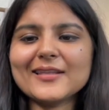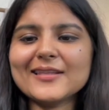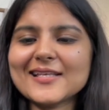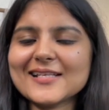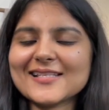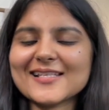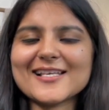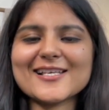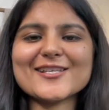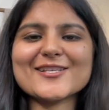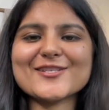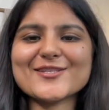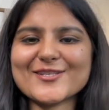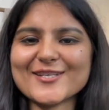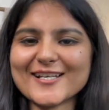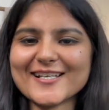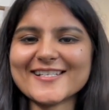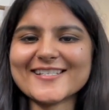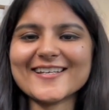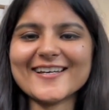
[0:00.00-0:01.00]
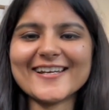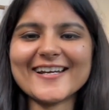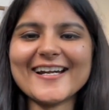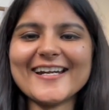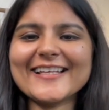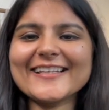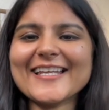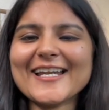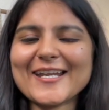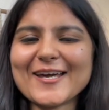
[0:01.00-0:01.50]
This is just a
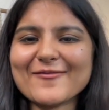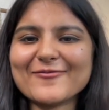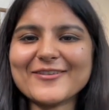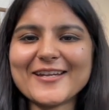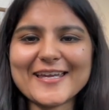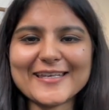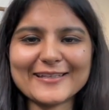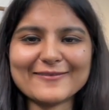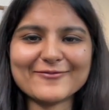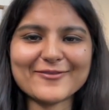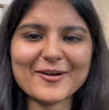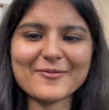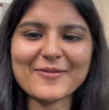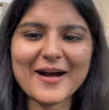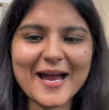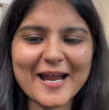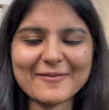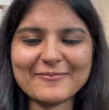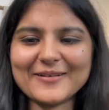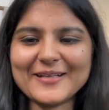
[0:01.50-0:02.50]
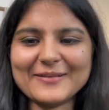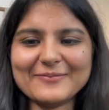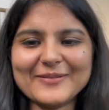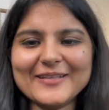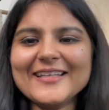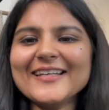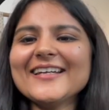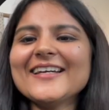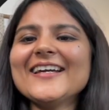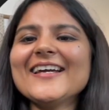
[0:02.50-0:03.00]
rating that I've taken from
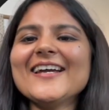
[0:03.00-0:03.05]
IMDb.